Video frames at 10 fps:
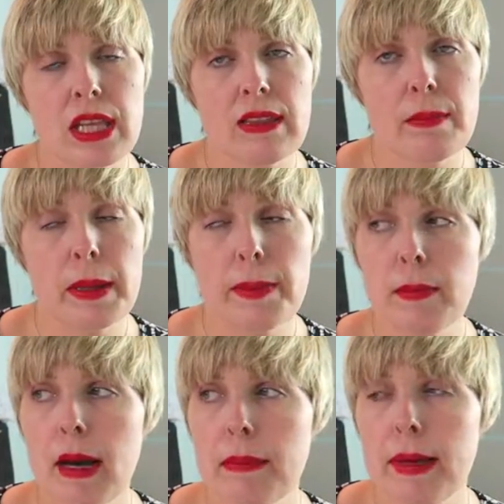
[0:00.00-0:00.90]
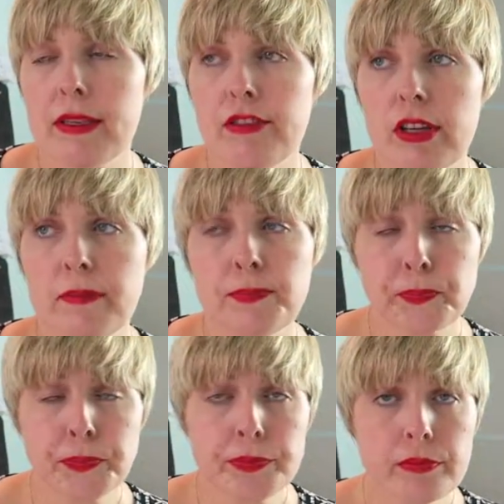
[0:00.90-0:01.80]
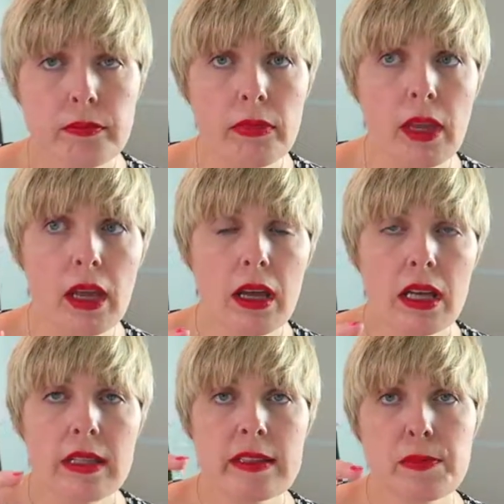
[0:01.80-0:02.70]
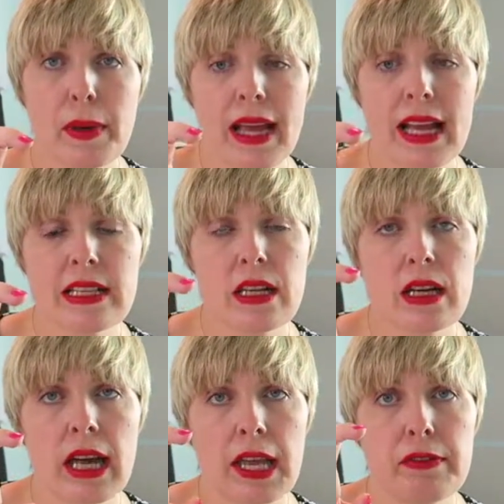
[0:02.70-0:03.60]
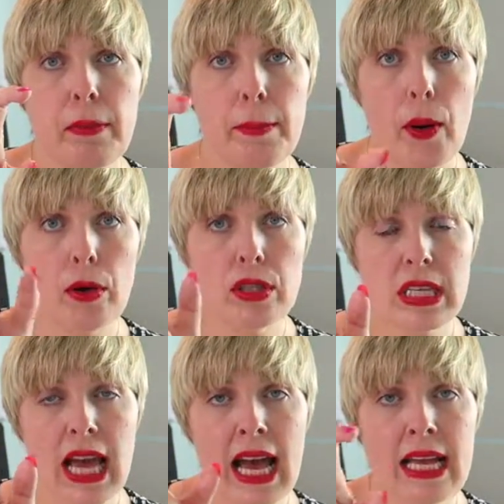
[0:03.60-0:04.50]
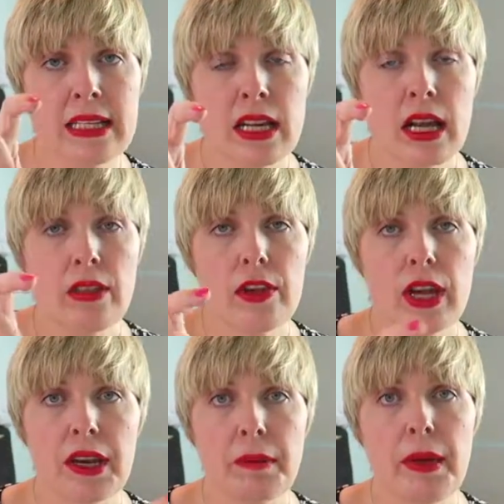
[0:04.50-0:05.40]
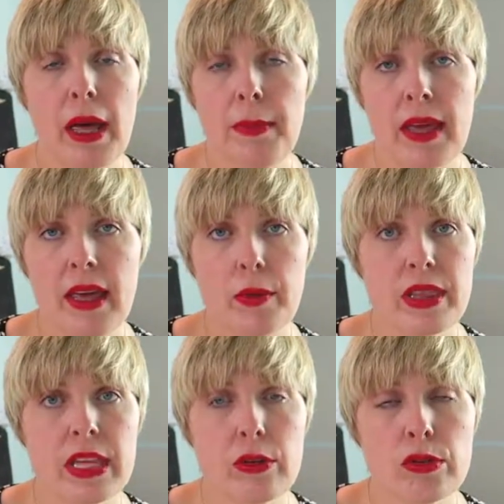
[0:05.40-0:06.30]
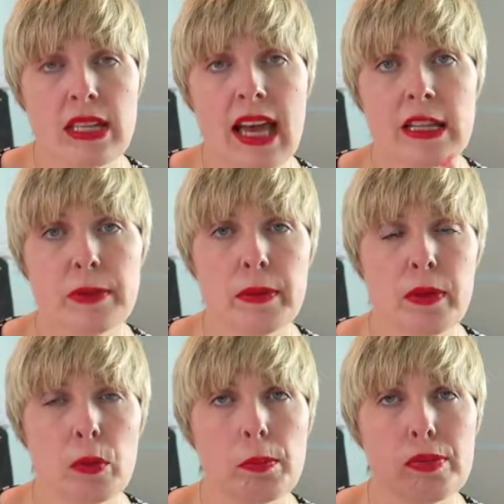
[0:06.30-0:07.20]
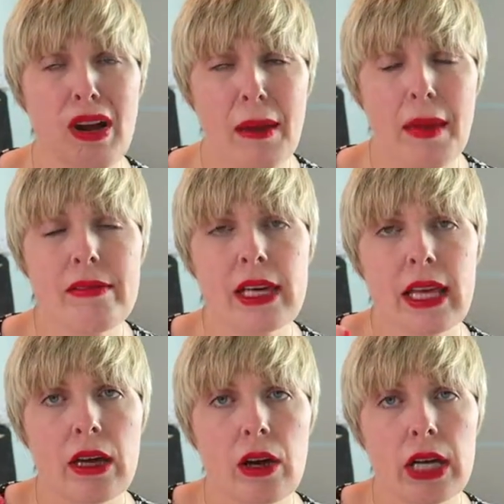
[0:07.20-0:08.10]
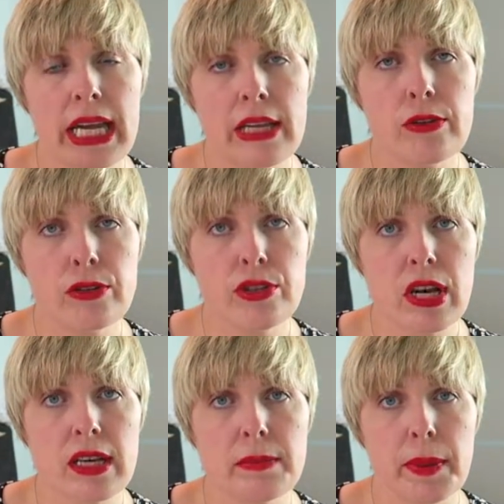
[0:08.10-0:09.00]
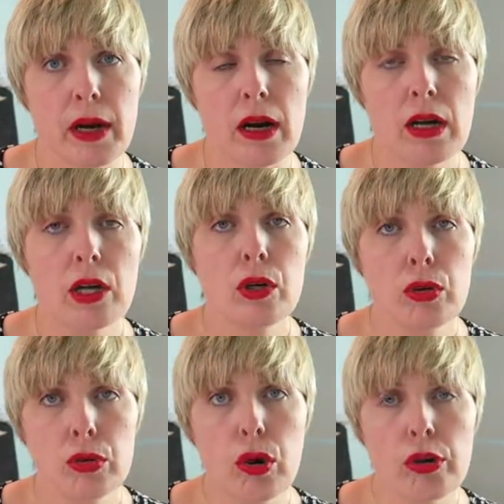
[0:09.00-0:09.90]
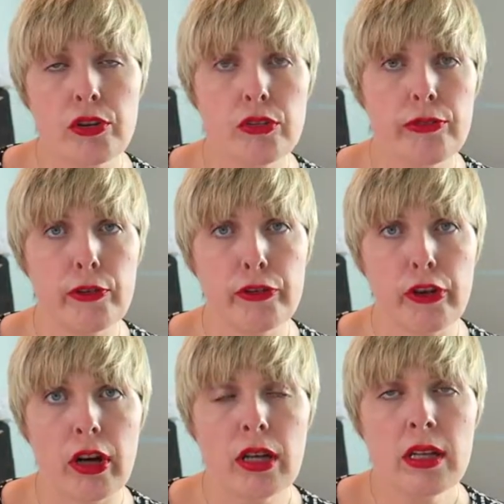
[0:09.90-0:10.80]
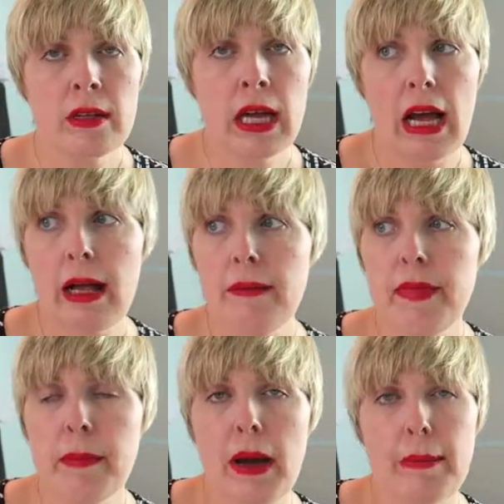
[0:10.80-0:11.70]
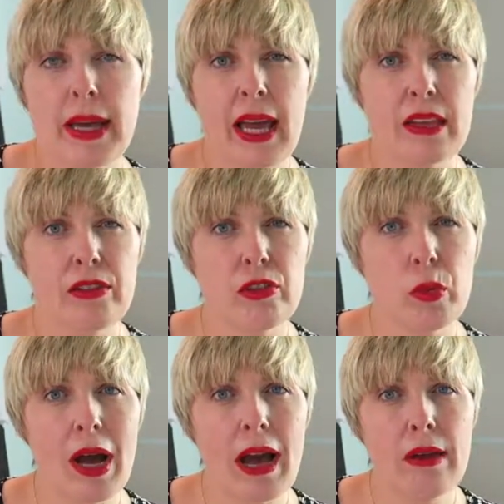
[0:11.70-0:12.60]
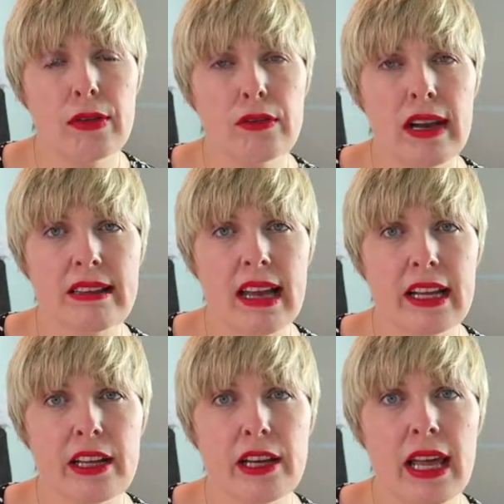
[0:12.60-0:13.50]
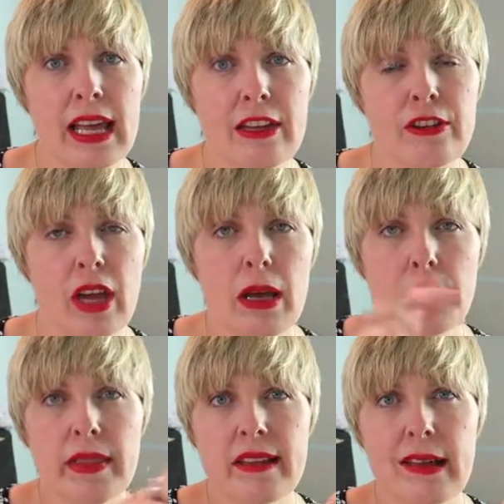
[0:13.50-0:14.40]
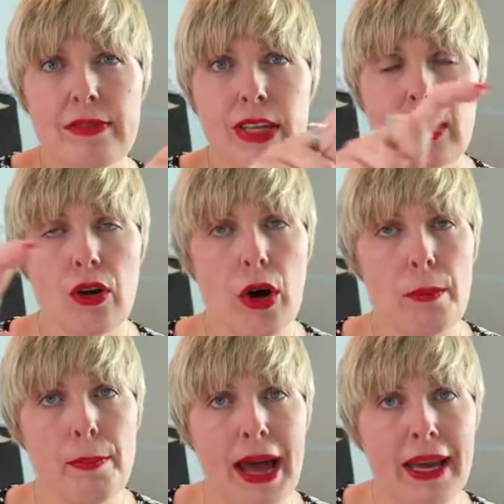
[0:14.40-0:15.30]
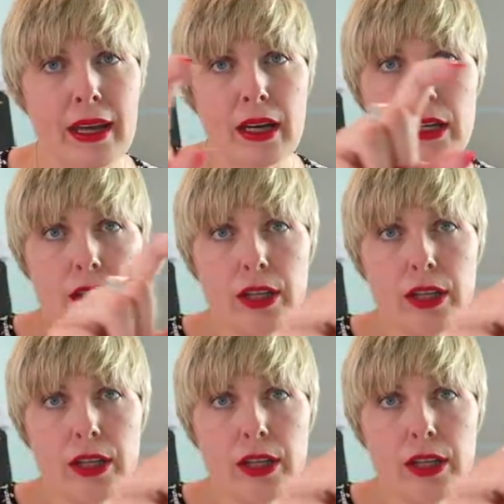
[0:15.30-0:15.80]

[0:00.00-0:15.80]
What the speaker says: thing that people might mention, display ads are kind of a boxed ad that can appear within your text, but primarily in your sidebar or on your footer. They might be kind of square or rectangular-ish, but they're definitely not a banner,